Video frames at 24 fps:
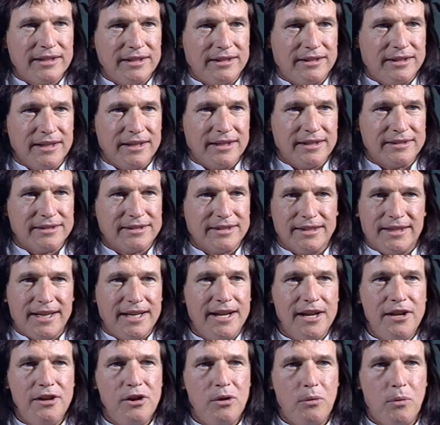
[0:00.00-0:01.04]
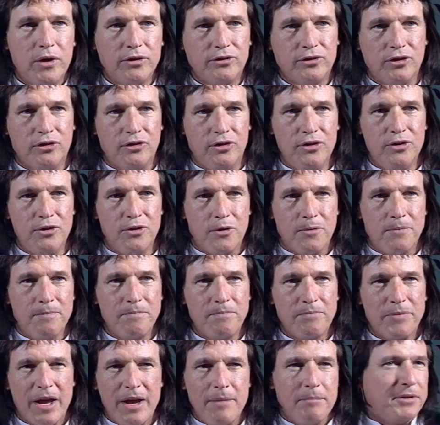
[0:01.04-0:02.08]
at this that they didn't know what to do.
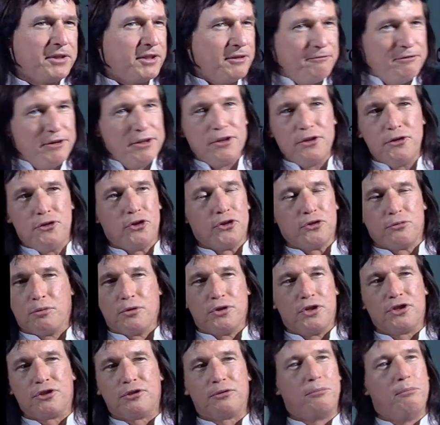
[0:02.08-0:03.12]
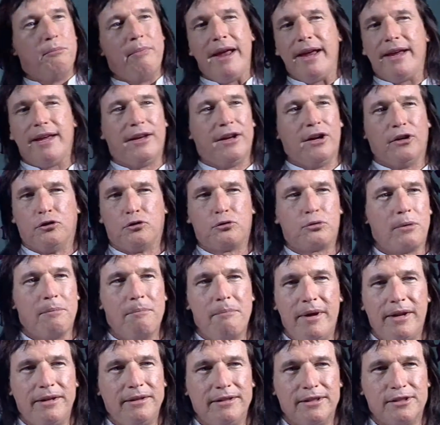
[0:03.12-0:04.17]
But the villagers were just making a
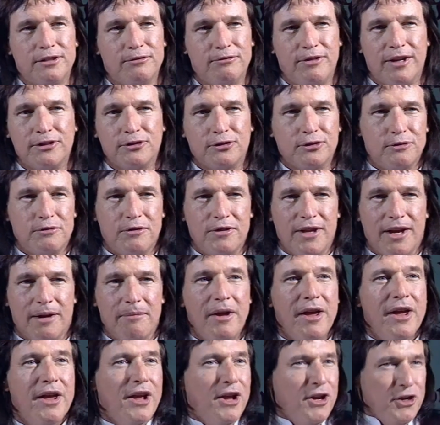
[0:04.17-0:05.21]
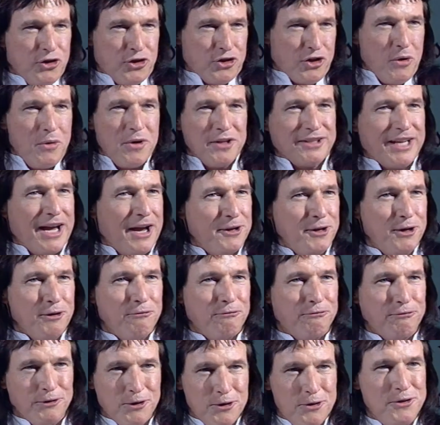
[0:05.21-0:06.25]
tremendous fuss over them. Show us how you
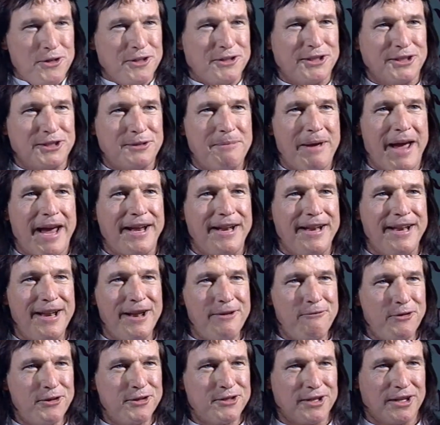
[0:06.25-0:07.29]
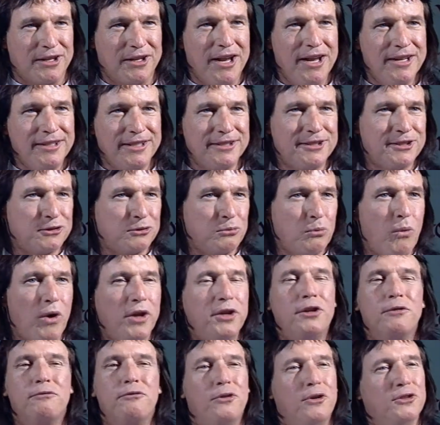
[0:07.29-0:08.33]
flew. This is magnificent. This is
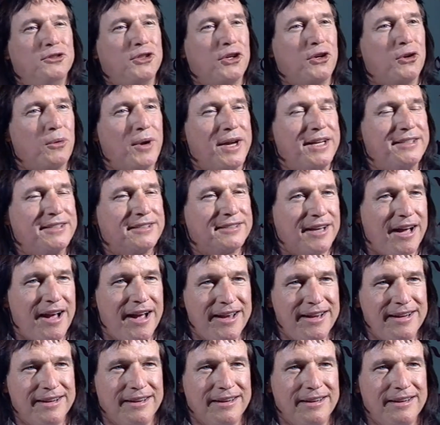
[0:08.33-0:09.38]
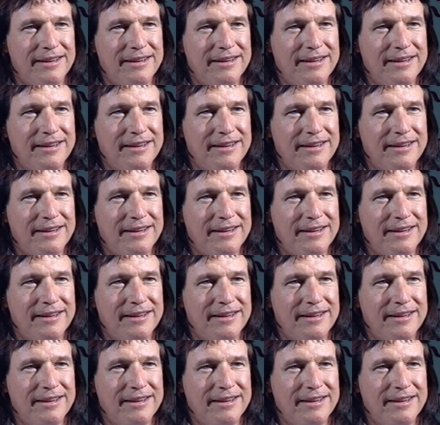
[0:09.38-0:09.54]
wonderful. It's a great sign.